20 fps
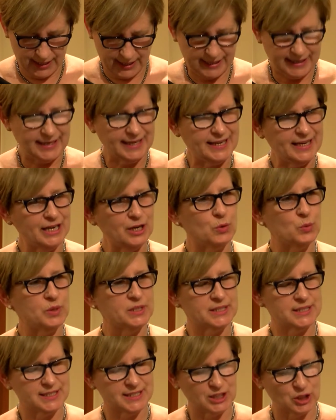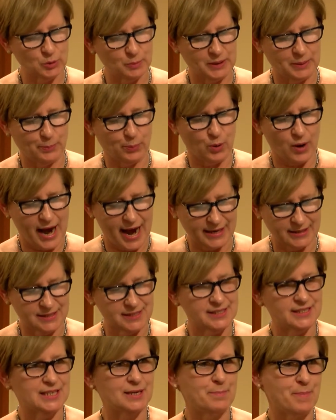he would still be
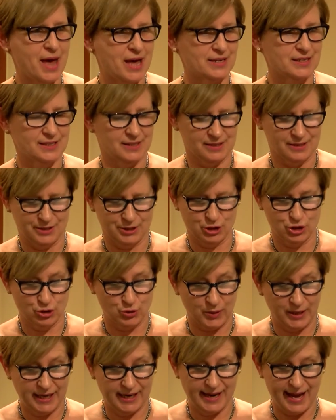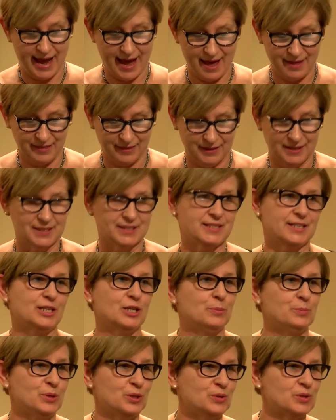practicing medicine, treating athletes,
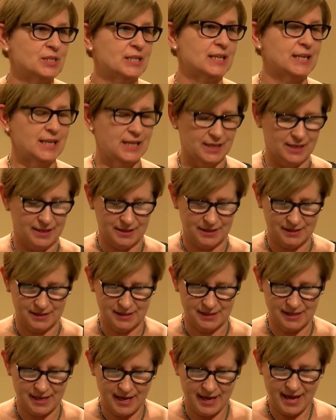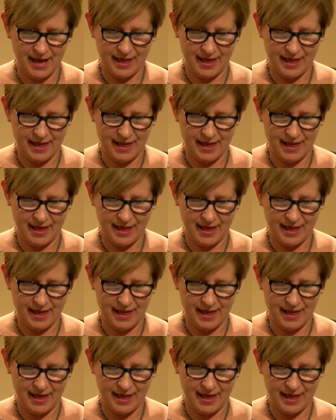and abusing kids.